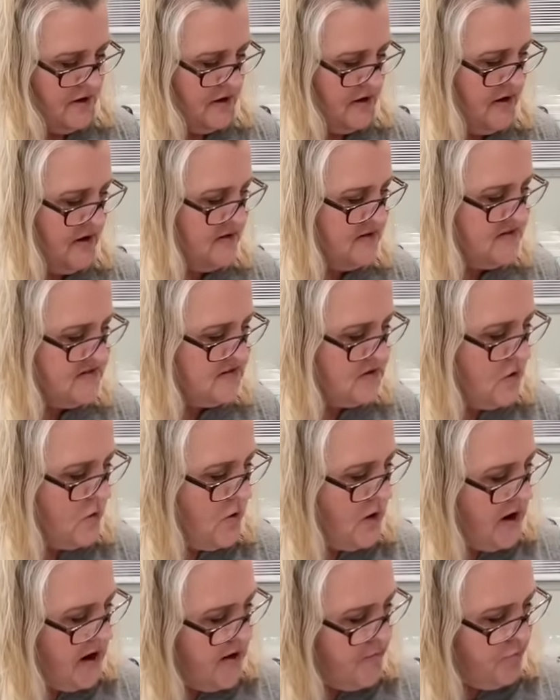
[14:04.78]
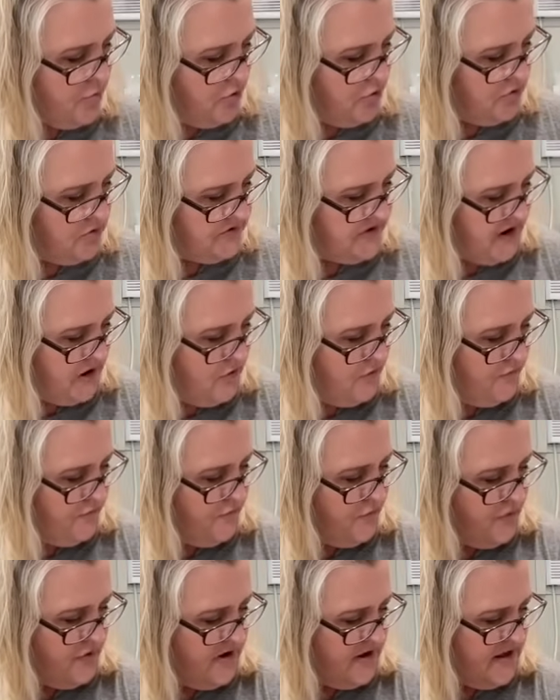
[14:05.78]
And so I pulled out
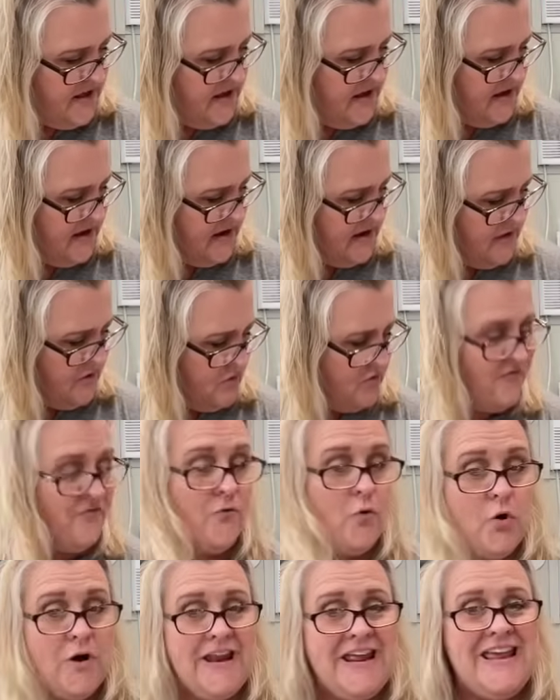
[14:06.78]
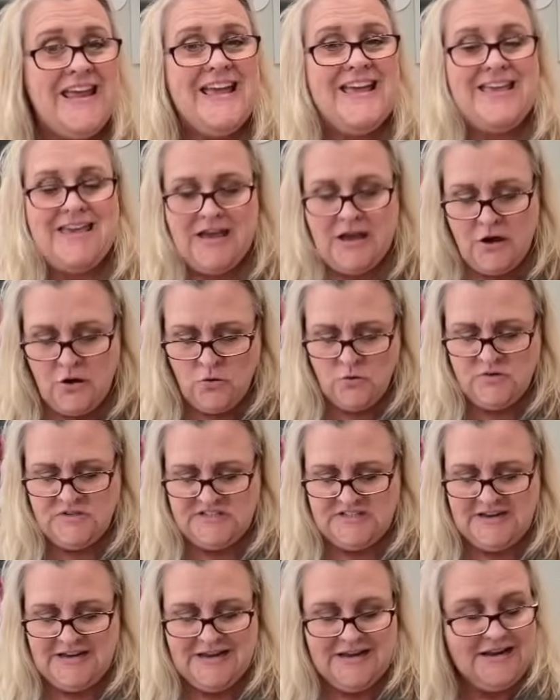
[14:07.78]
40
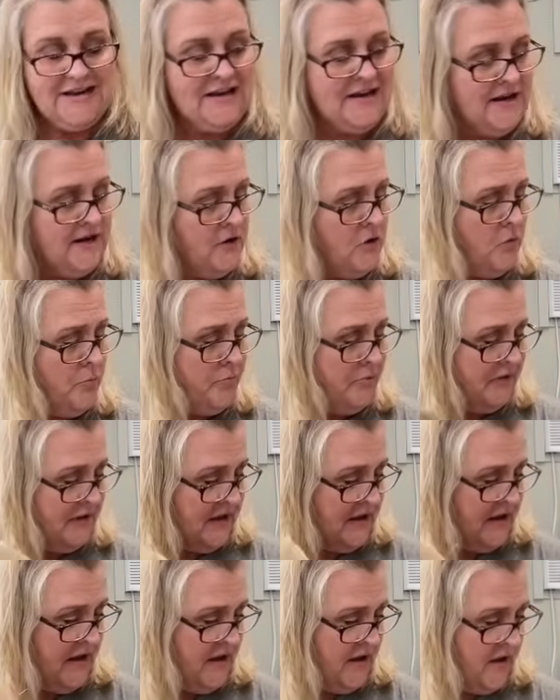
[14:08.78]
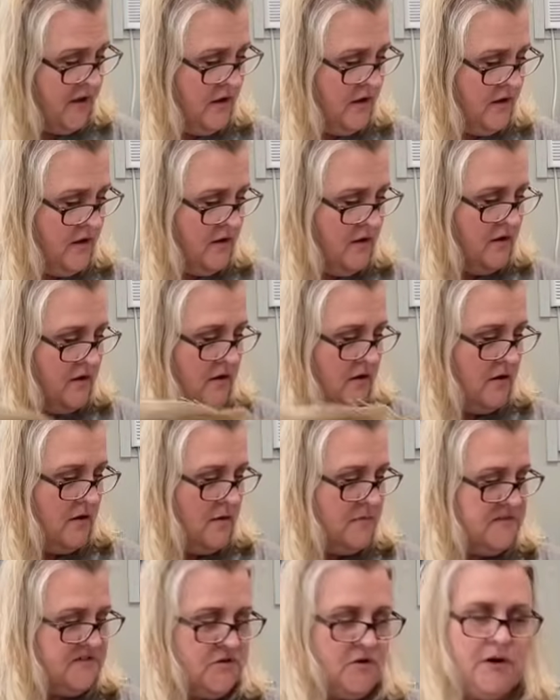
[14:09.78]
count Needlebling,
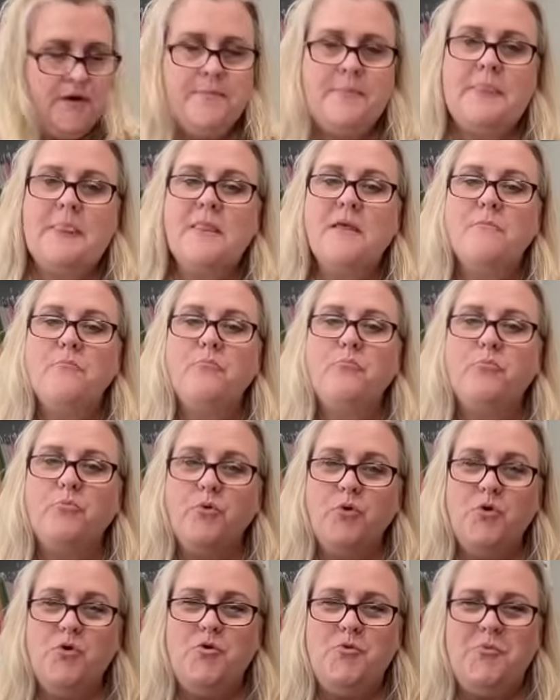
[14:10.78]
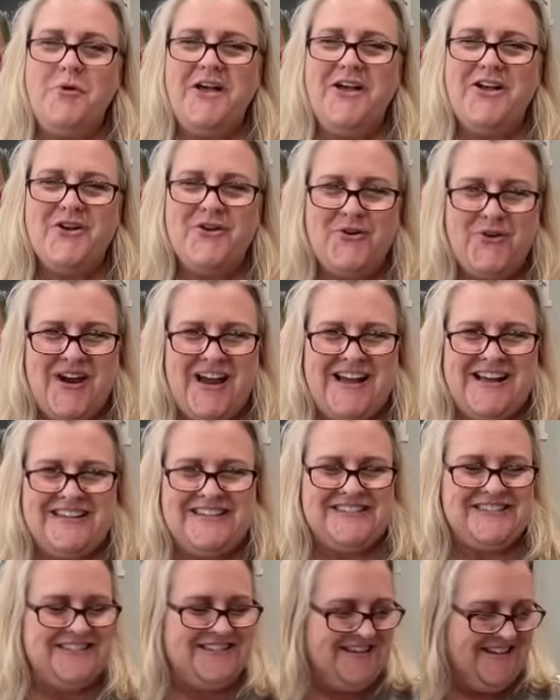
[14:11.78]

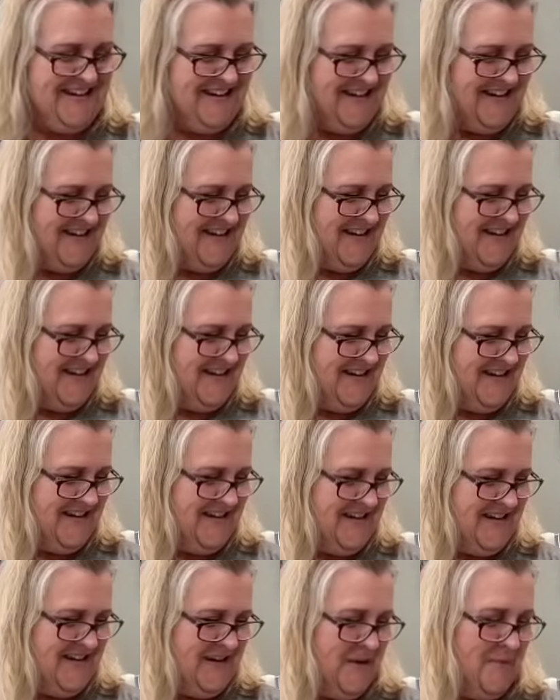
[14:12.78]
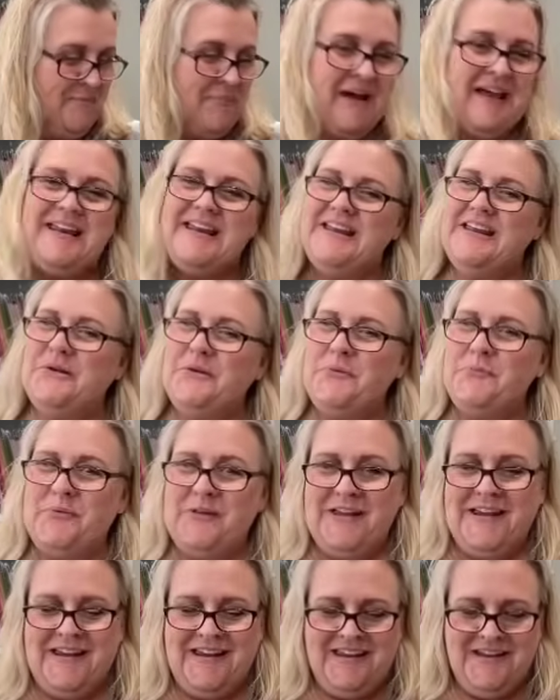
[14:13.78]
Broomgrass by
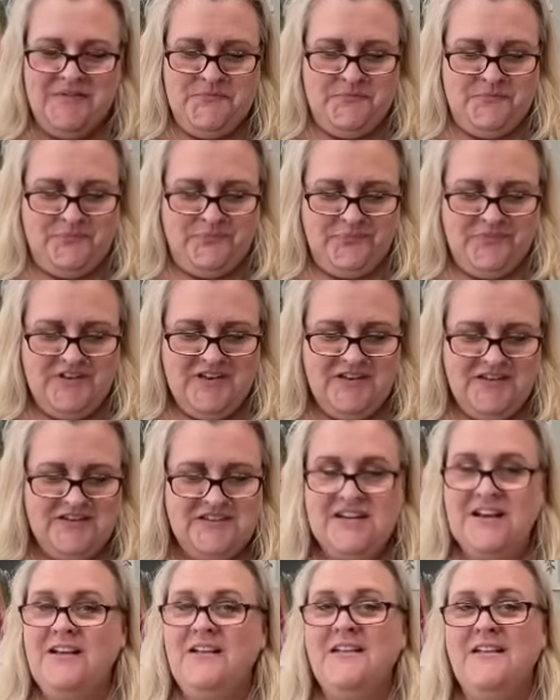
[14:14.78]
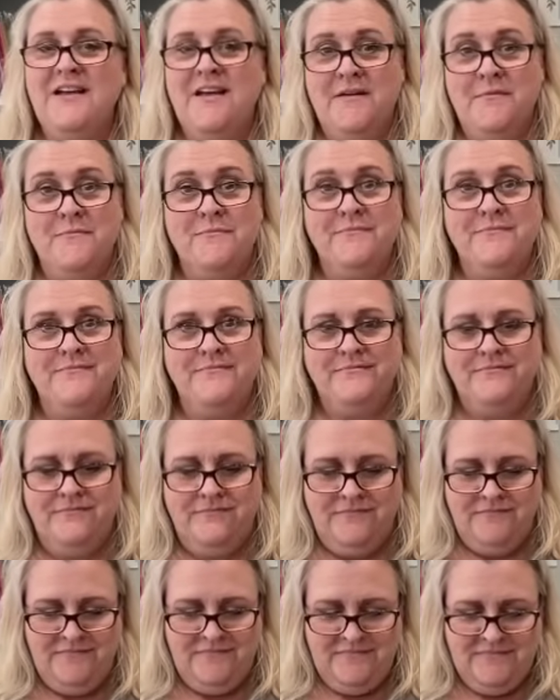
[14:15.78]
Needlebling. Can you tell I'm
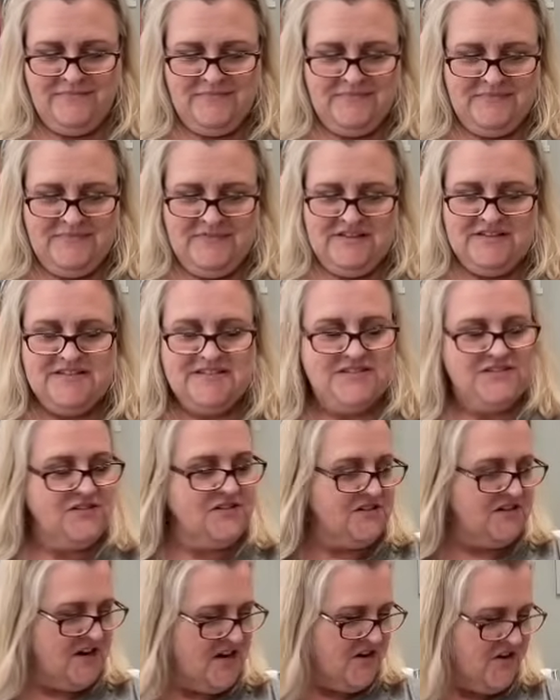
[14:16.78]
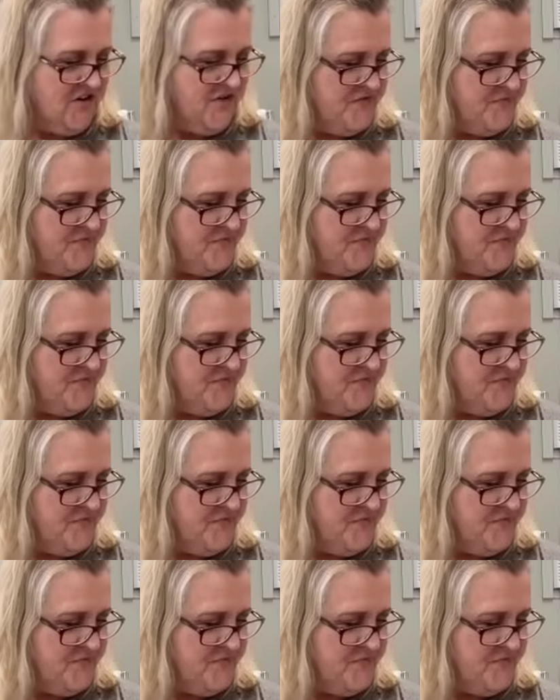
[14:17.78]
still tired?